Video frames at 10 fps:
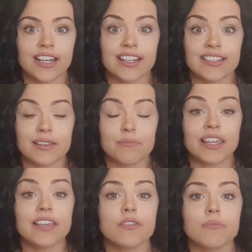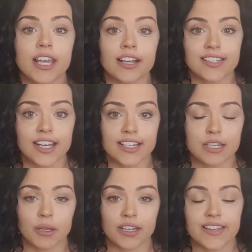and it's giving me
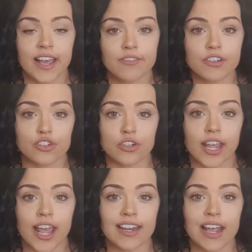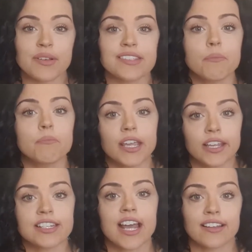anxiety because I haven't done it and now it's a
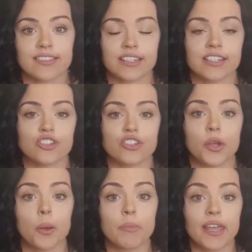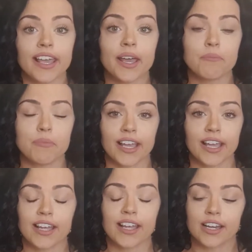bigger task and it's just got bigger and
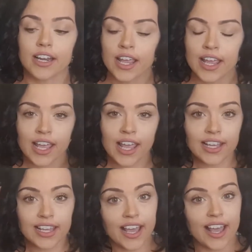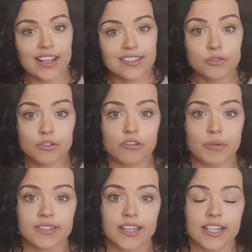bigger. And yeah, I suffer from
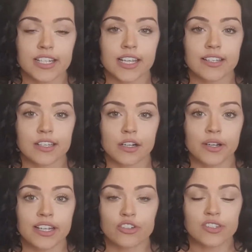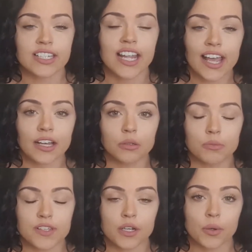anxiety, so it doesn't
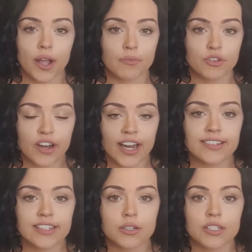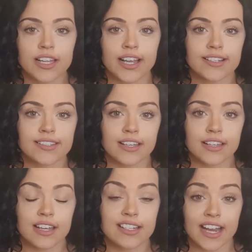help. So I'm trying to utilise
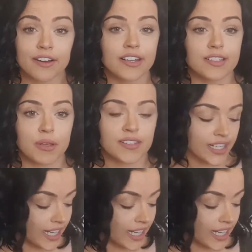a diary as best